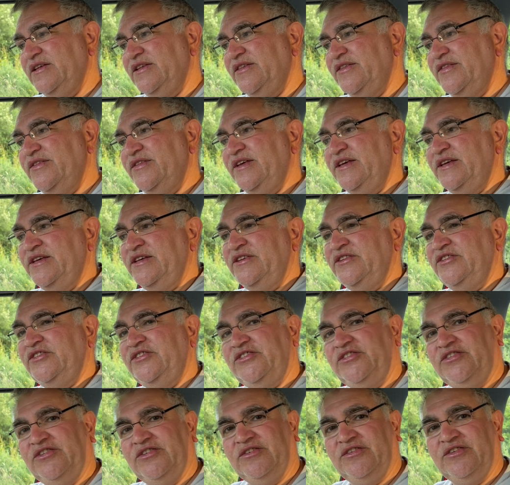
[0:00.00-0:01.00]

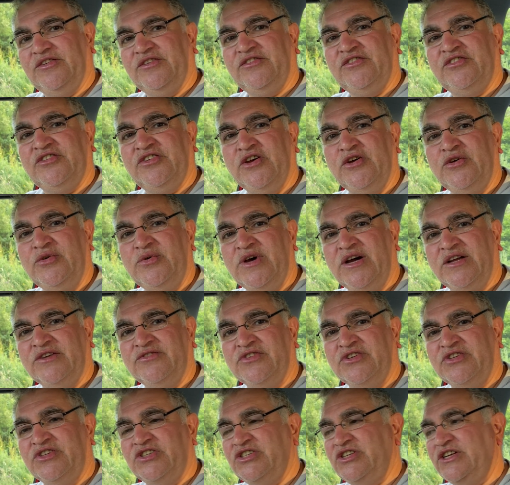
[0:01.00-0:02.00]
these
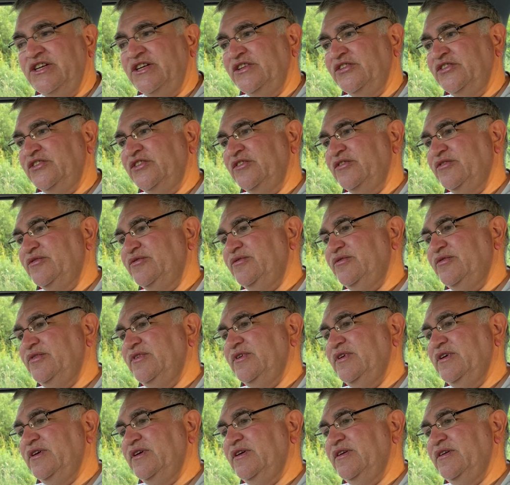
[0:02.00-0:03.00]
200 sheets of
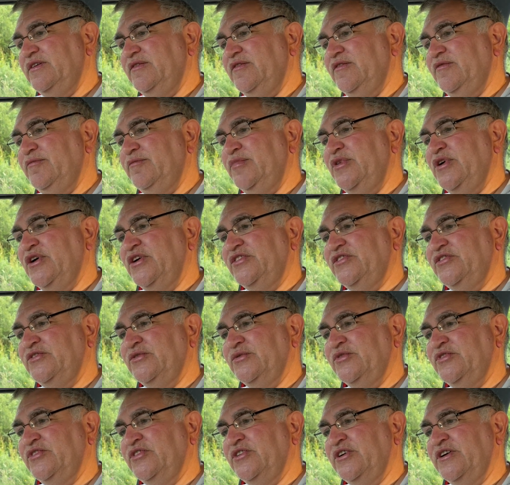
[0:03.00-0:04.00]

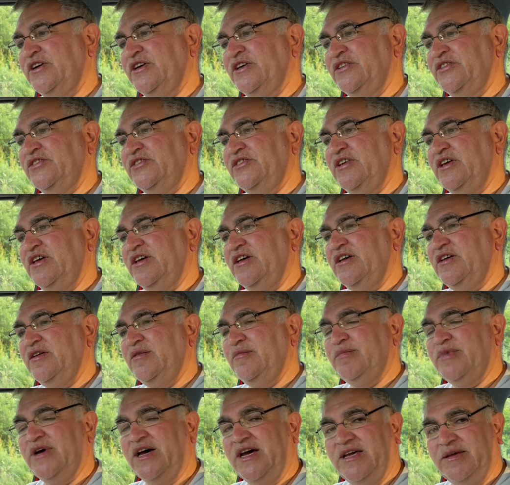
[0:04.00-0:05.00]
personal sized
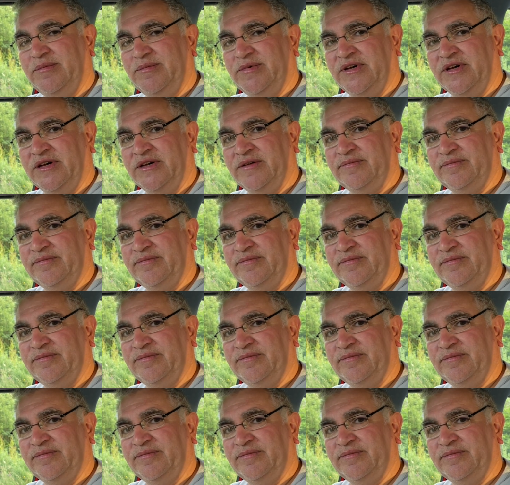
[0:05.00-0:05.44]
paper.